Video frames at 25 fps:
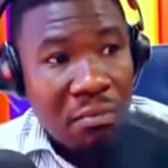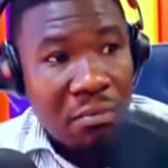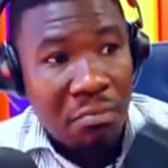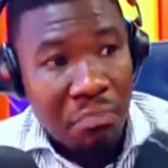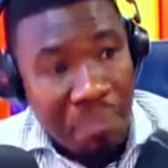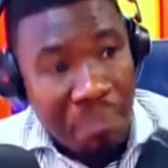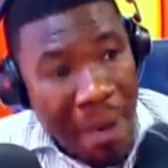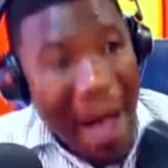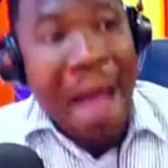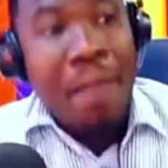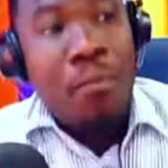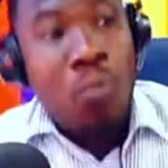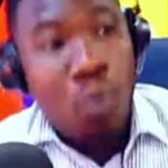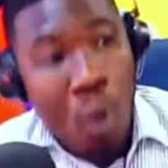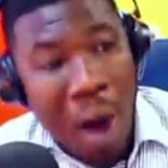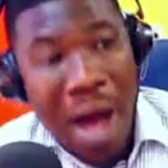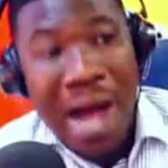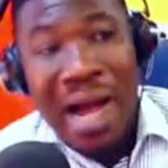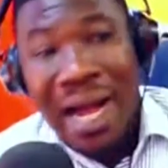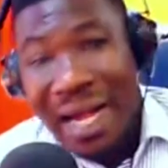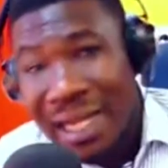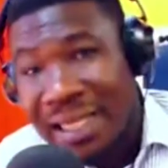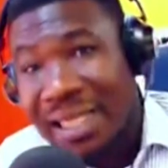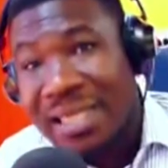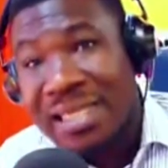bible
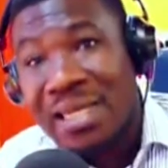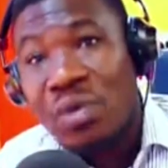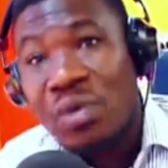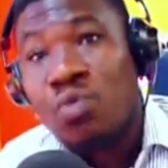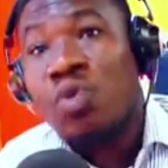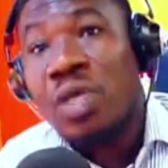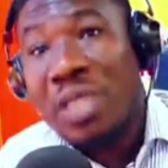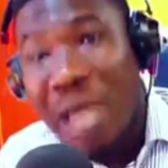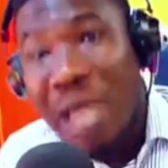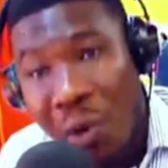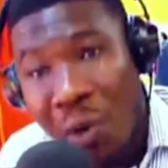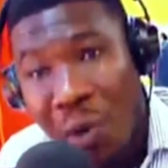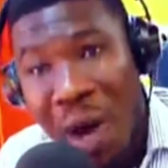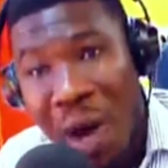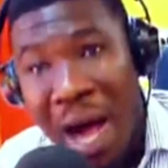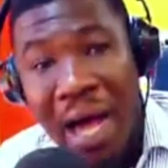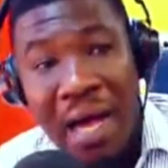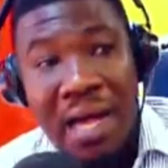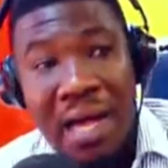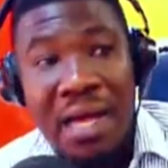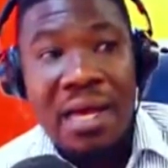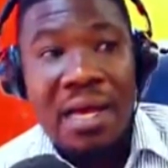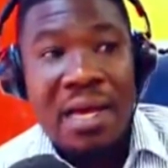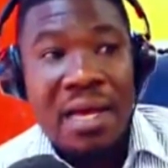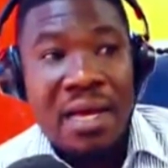an kasa se kuta wa
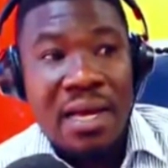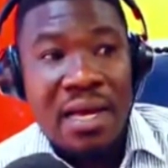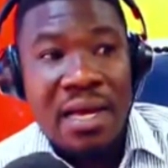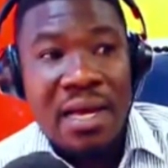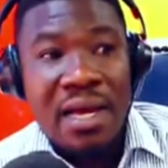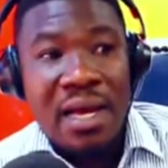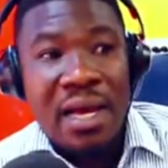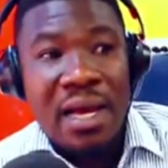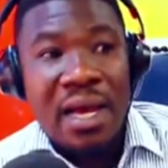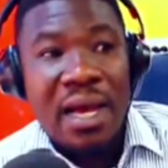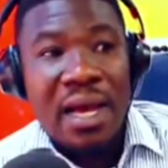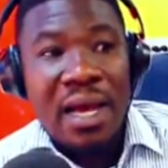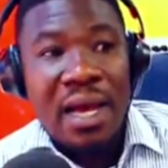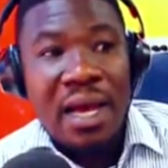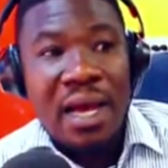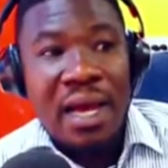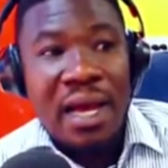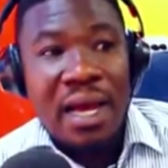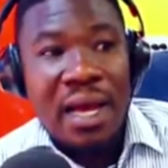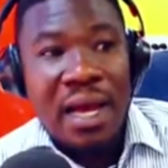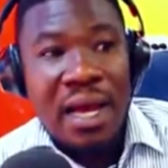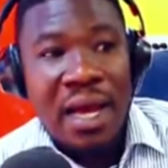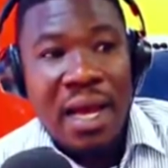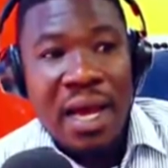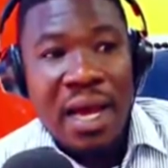
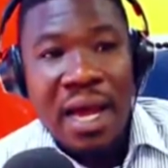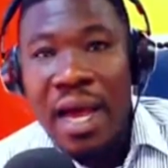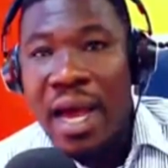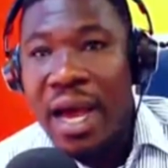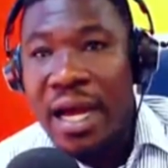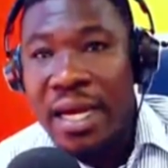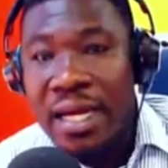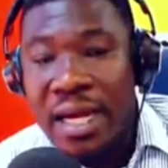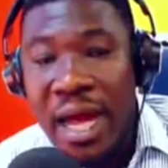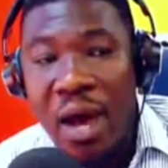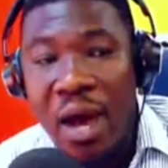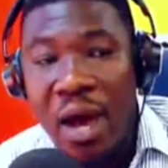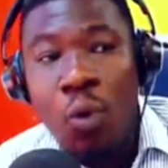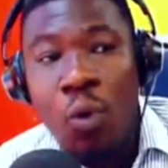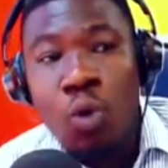e